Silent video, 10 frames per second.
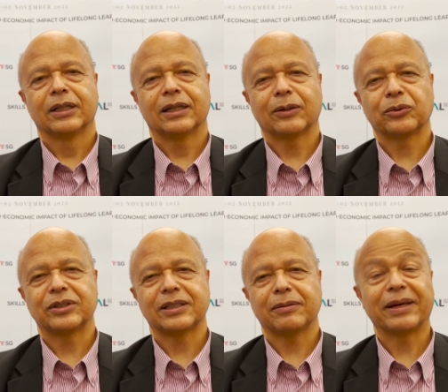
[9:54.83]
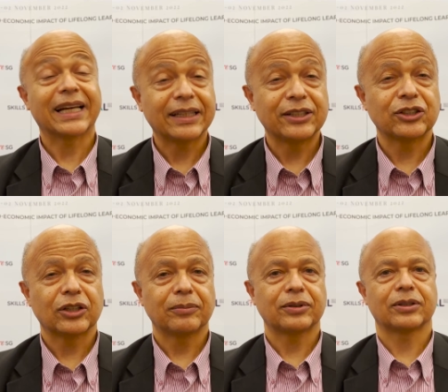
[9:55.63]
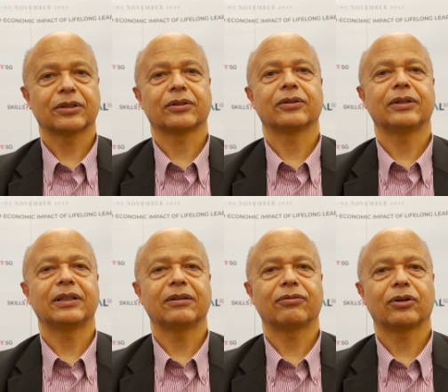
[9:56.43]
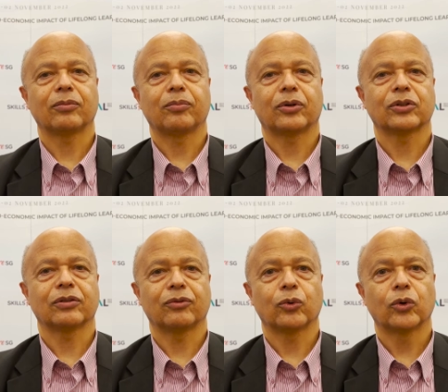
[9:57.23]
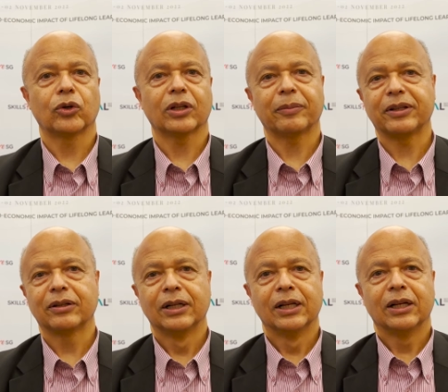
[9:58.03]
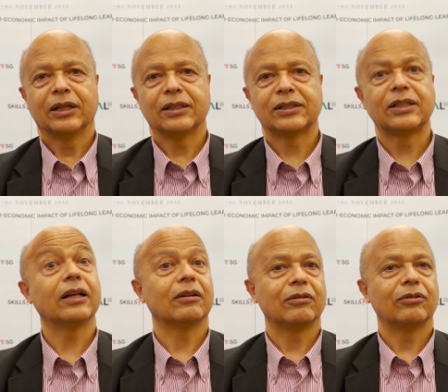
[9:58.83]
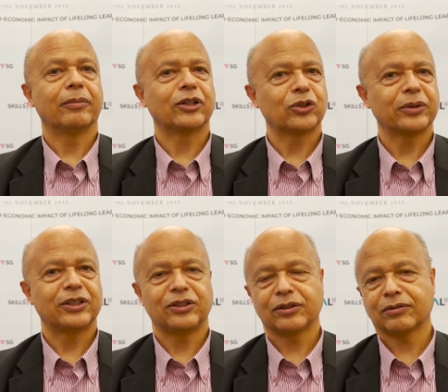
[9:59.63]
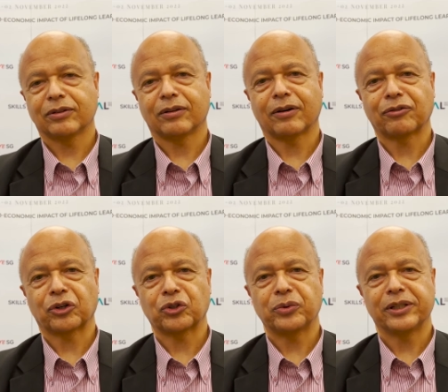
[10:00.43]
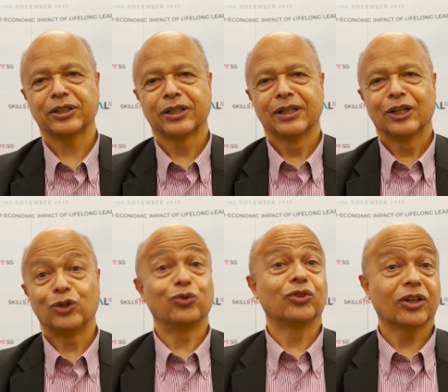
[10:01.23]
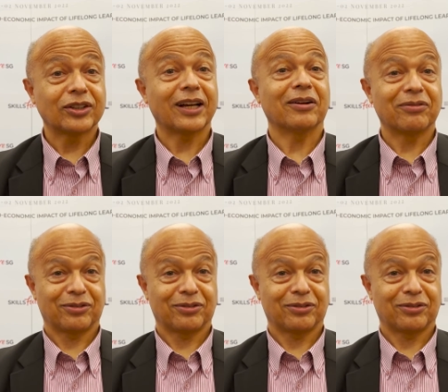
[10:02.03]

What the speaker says: I would say, mechanisms in different parts of the world. I mean, still the majority of countries do not have